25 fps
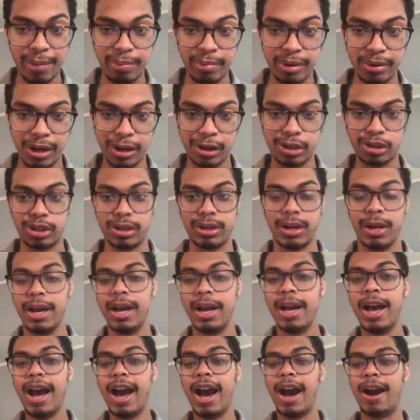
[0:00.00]
production
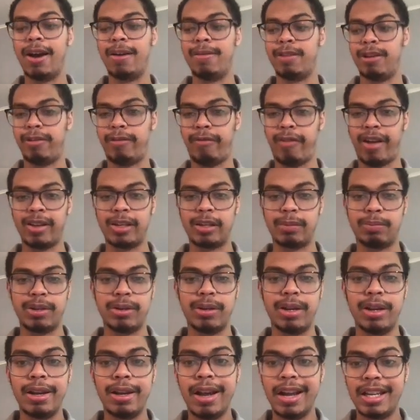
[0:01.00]
out of a defenseman,
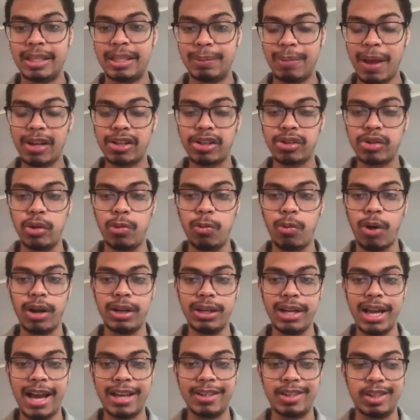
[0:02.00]
especially
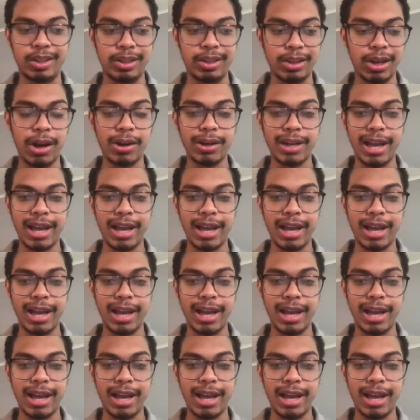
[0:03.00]
one as young